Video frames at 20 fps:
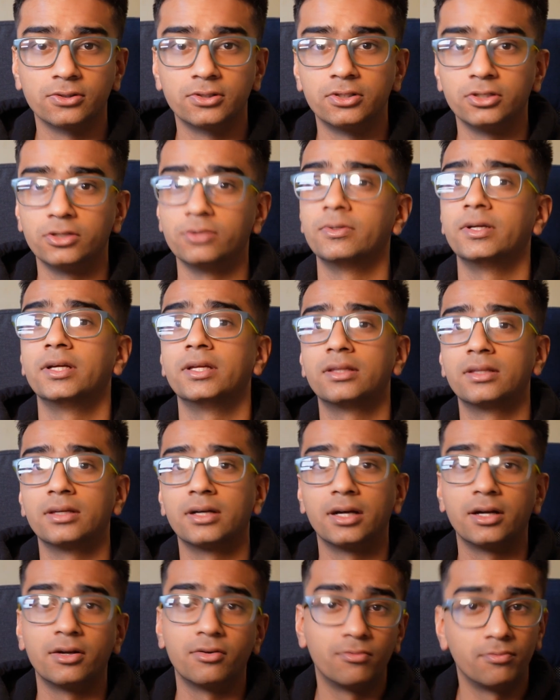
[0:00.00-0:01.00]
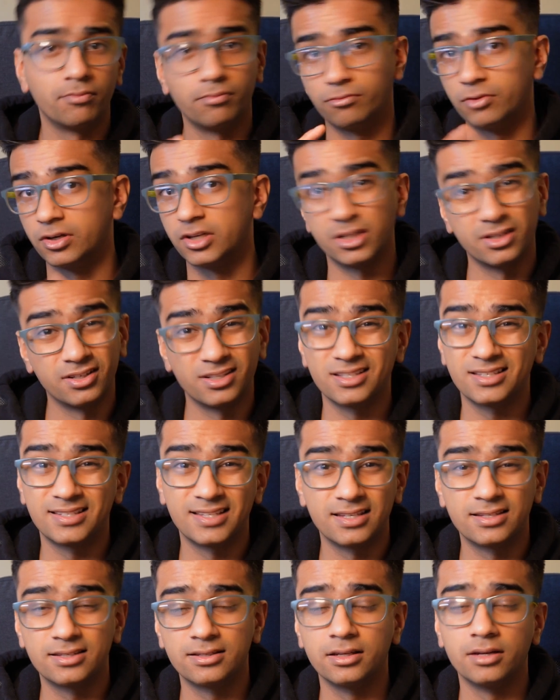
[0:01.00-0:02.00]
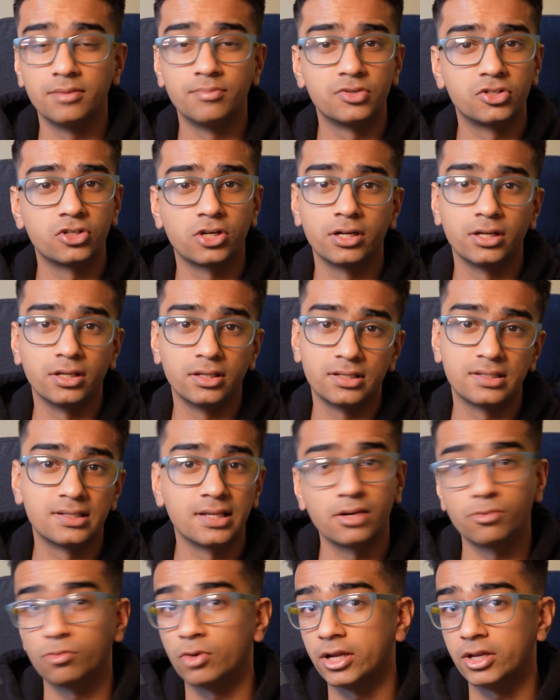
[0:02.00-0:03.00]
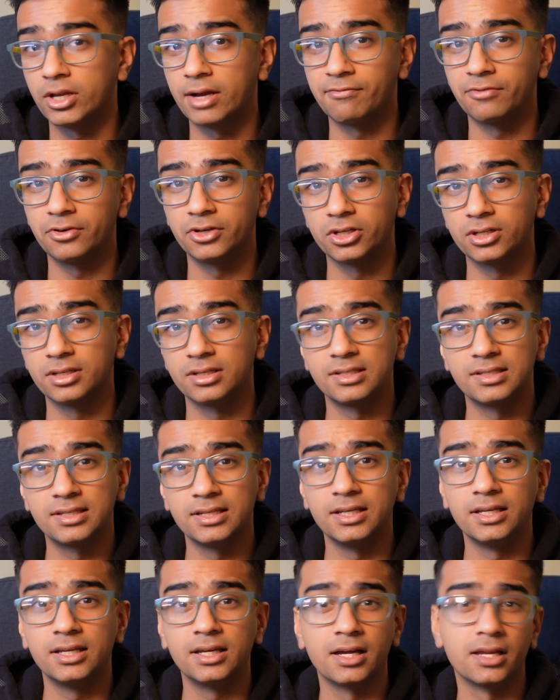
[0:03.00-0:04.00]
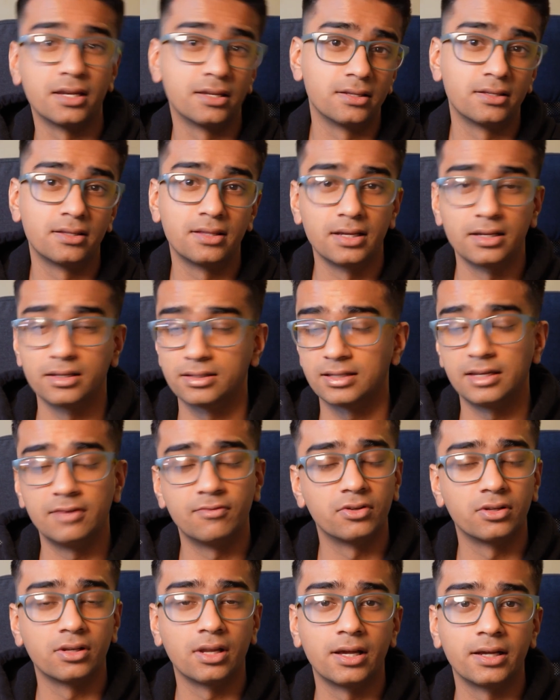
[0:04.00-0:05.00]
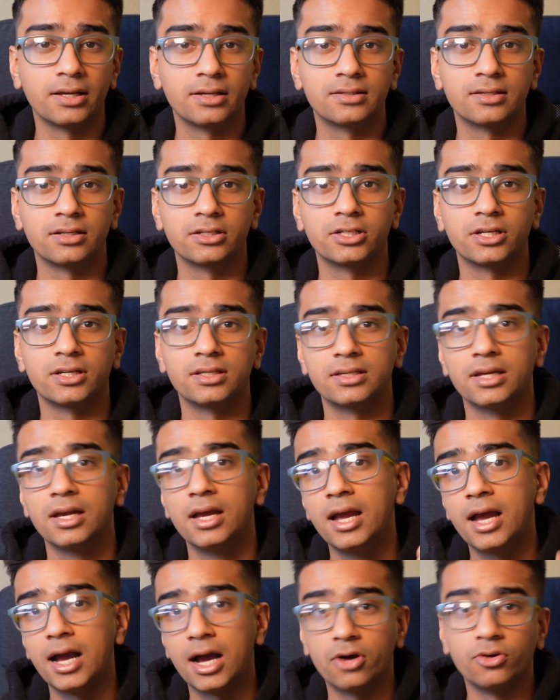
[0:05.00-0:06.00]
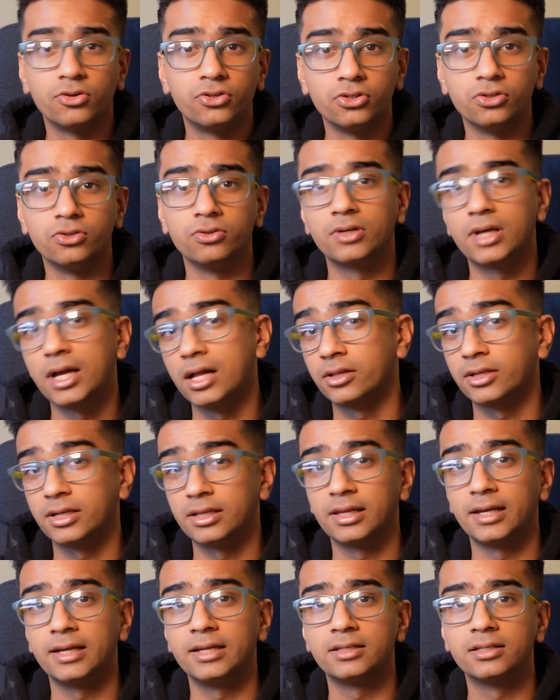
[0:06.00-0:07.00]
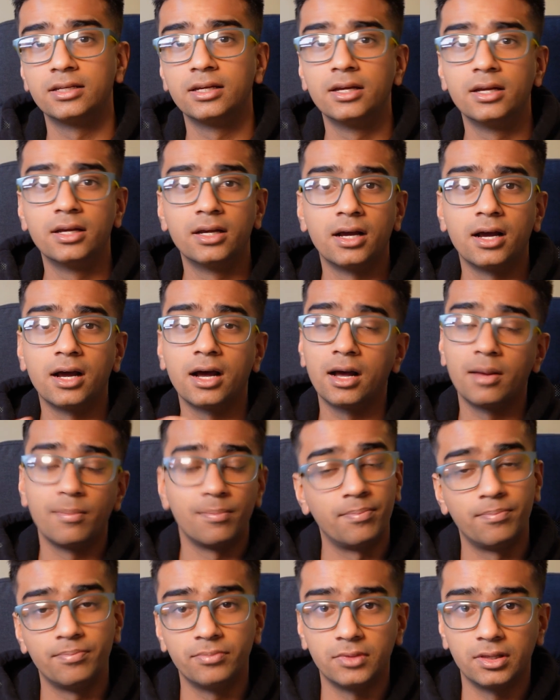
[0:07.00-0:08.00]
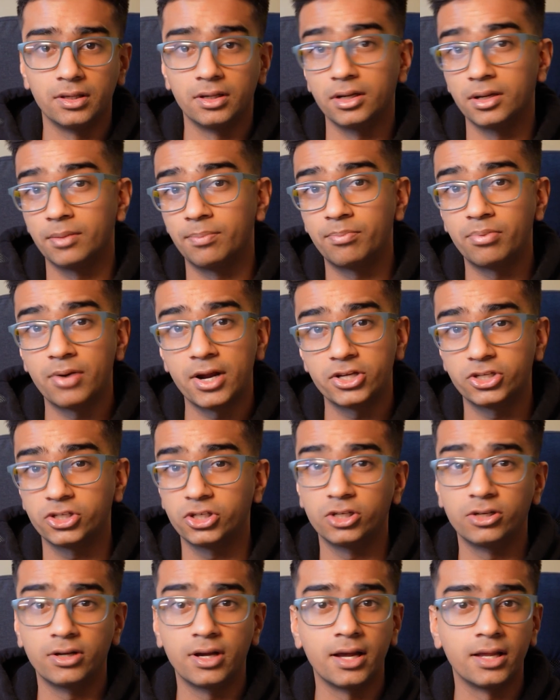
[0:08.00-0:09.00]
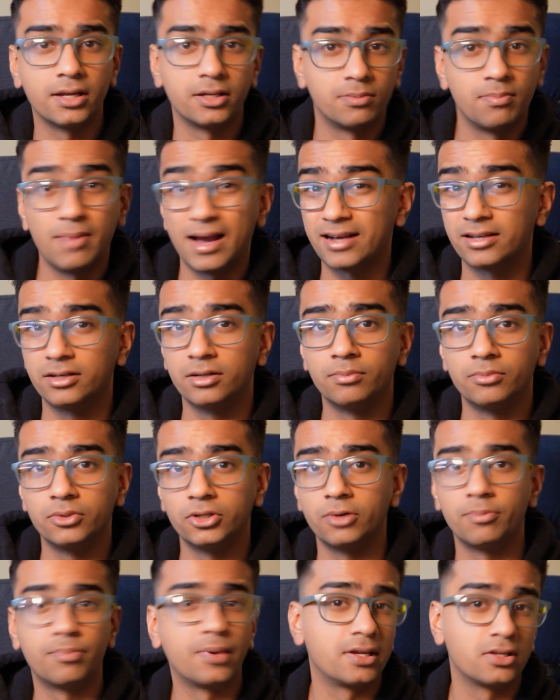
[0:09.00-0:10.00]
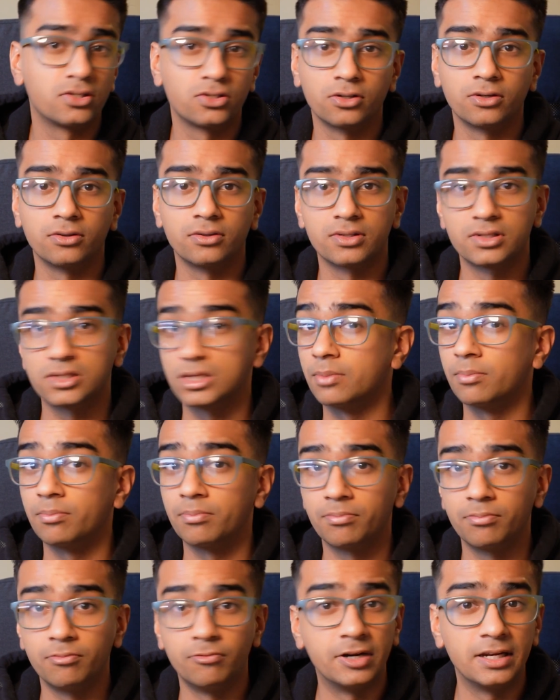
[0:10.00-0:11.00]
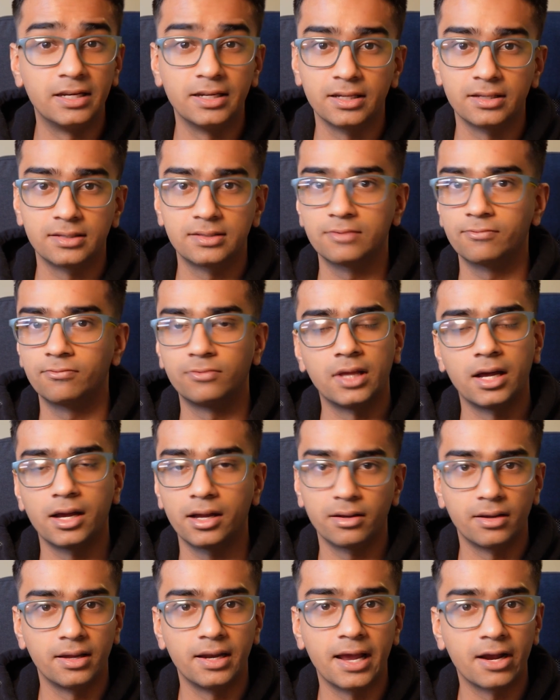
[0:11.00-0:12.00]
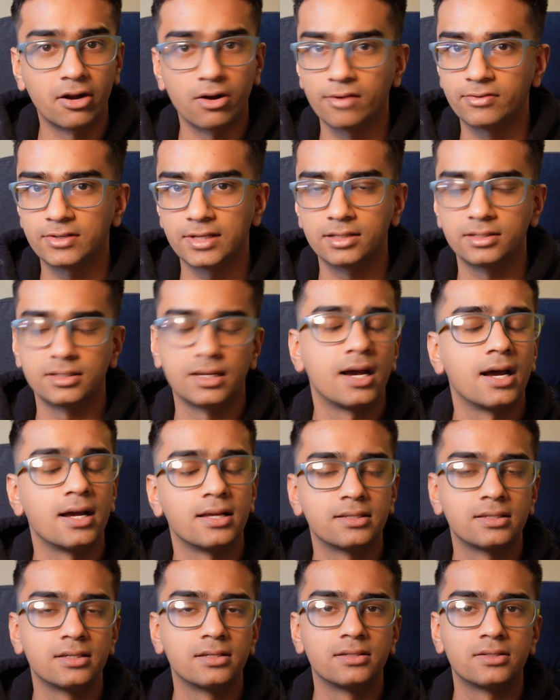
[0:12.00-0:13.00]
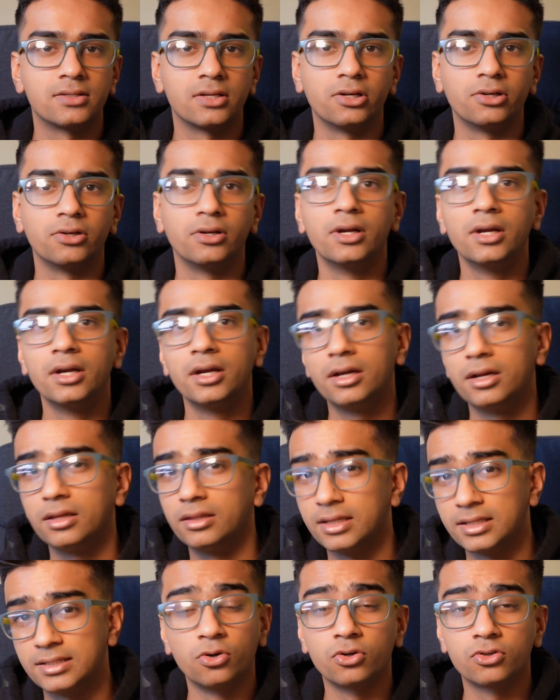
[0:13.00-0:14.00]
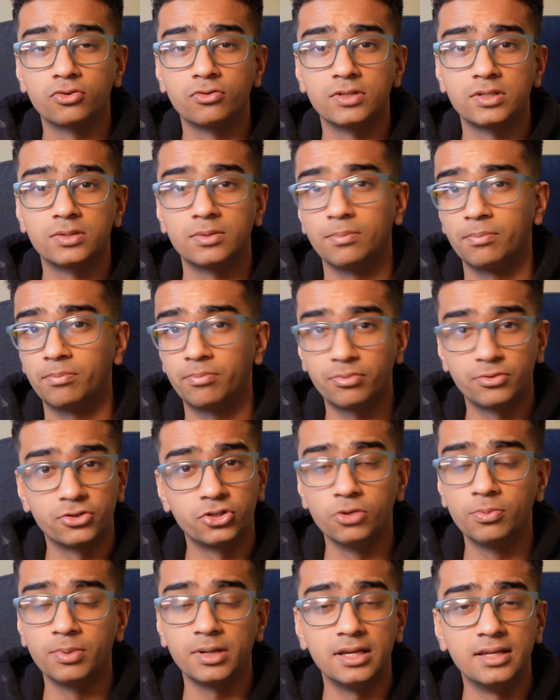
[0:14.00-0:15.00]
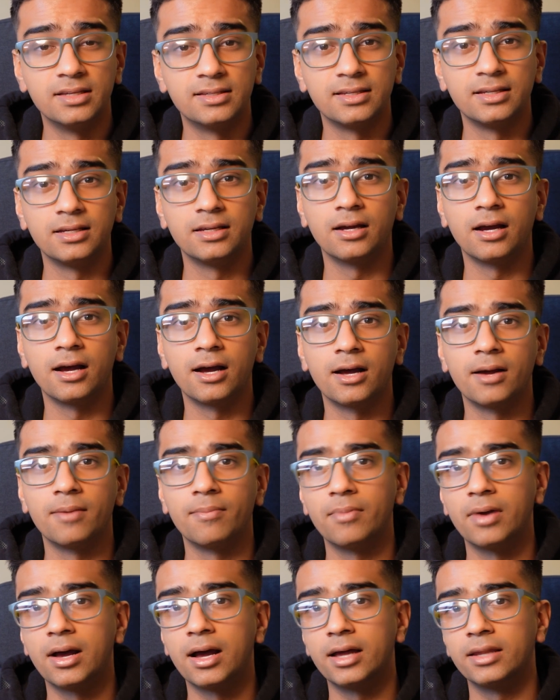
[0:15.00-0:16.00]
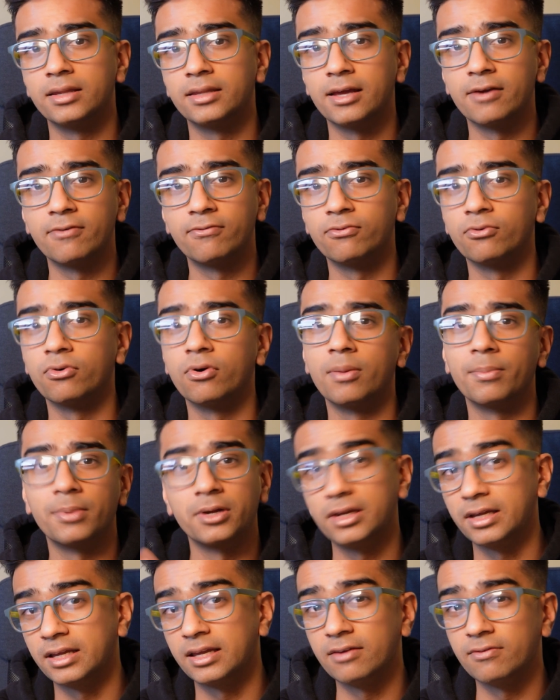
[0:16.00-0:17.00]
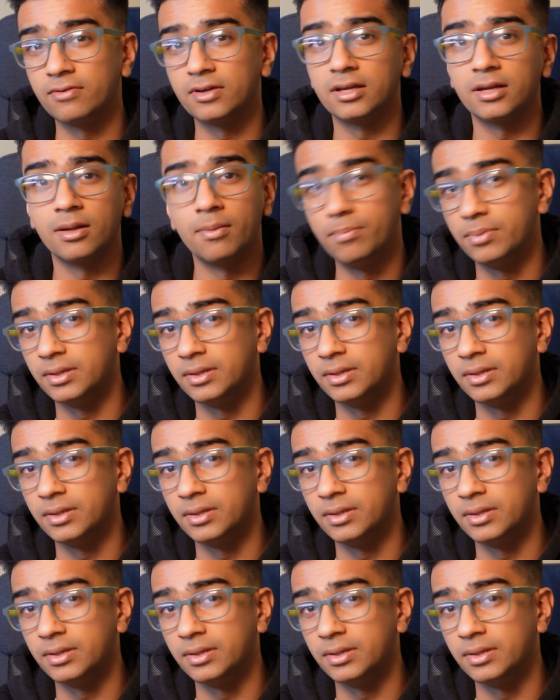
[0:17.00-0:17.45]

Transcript: to do with uh, redundant systems, trying to understand why you have redundancy and things even like such as how to calculate Um, the pressure and Mach number based on some readings that an aircraft sensor has. So this course was super easy, um, and therefore I'm gonna give it a